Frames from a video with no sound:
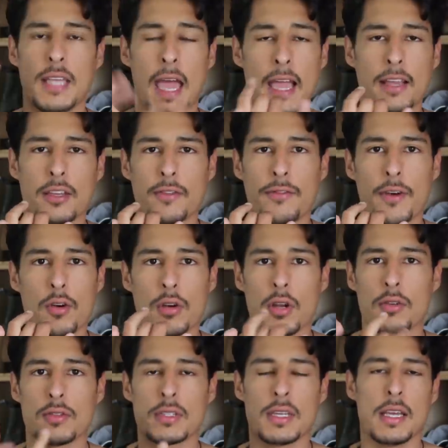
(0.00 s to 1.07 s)
tag your
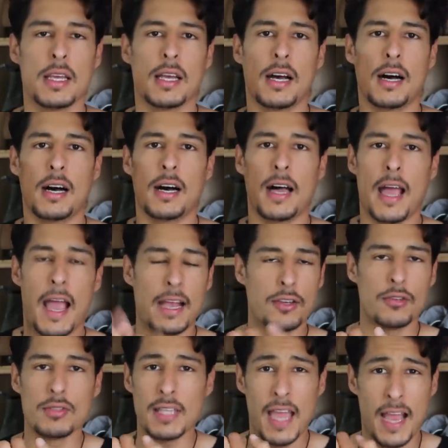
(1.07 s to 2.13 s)
photos, uh,
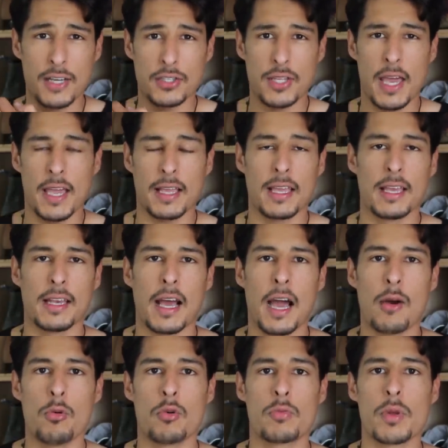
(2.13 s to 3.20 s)
use the hashtag, and
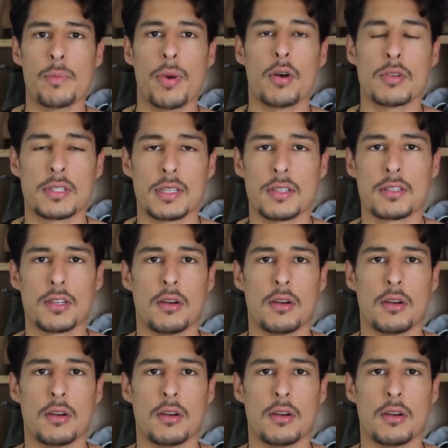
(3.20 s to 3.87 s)
I will repost it.